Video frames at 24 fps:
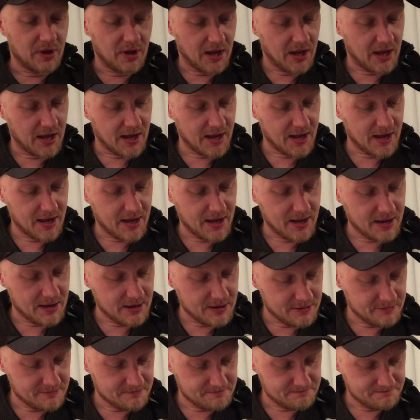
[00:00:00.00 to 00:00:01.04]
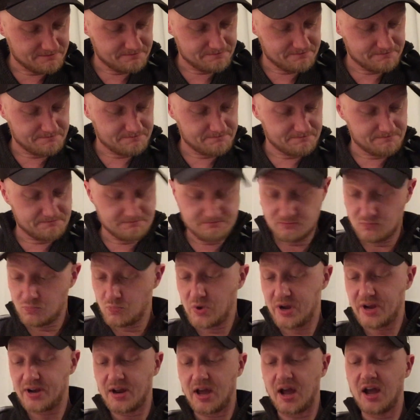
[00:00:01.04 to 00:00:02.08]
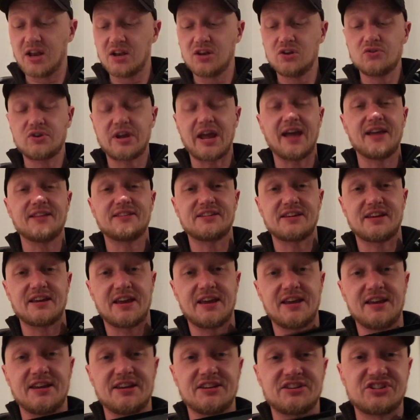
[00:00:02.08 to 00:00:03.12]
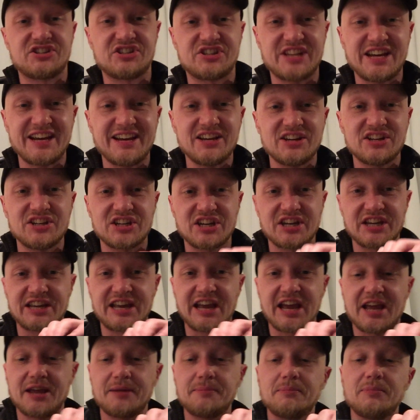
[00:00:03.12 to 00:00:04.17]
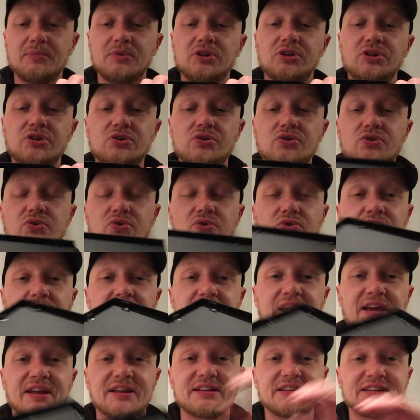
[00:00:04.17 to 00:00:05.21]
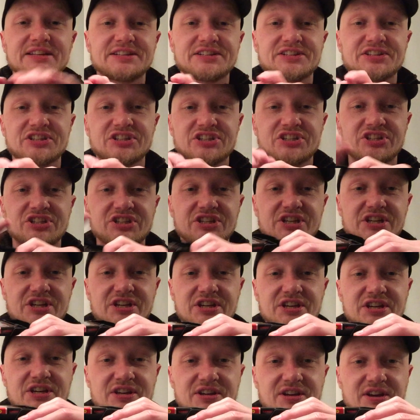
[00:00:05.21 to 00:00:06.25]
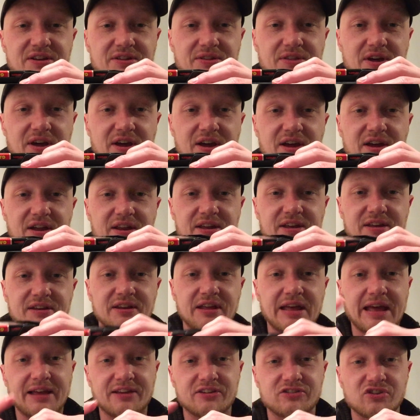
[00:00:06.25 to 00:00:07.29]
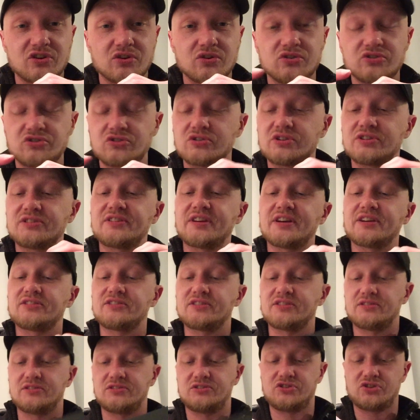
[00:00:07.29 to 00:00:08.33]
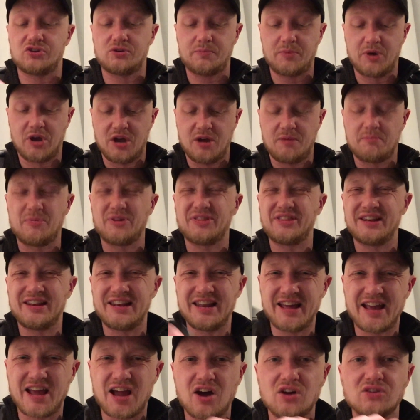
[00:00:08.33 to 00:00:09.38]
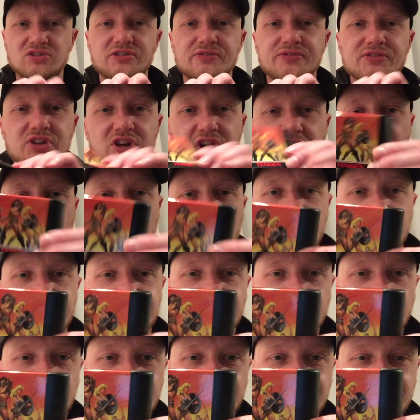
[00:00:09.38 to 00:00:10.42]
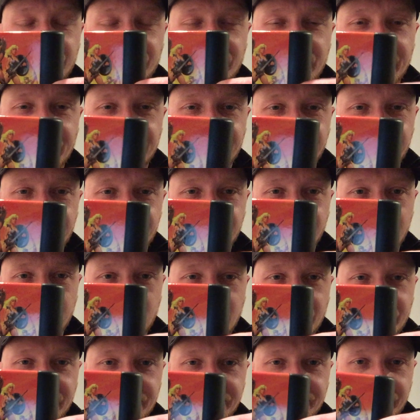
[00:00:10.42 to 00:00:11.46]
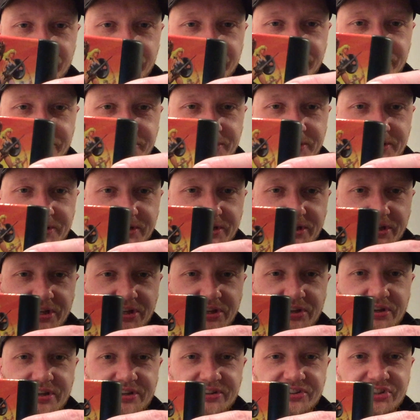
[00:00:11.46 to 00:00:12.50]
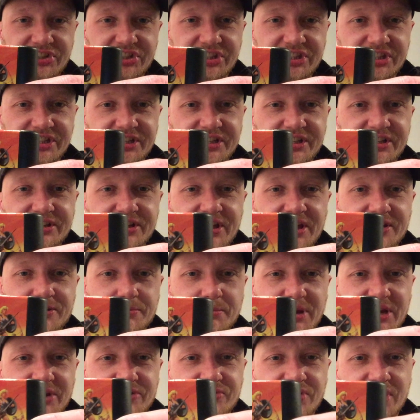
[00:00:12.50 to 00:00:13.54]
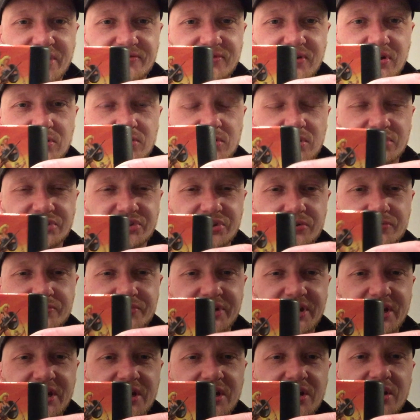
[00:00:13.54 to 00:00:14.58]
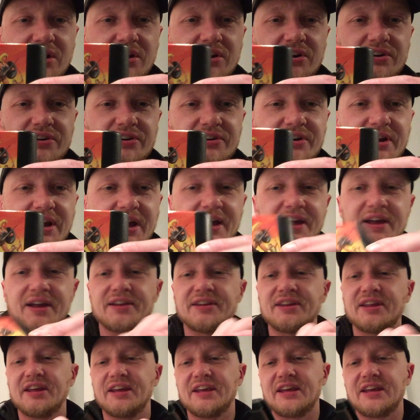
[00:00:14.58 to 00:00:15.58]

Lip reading: When I look at a Tengen game, you can see that it has also the text at the top, but the layout of the cards is somewhat different. You can see that the Mega Drive logo is over here, and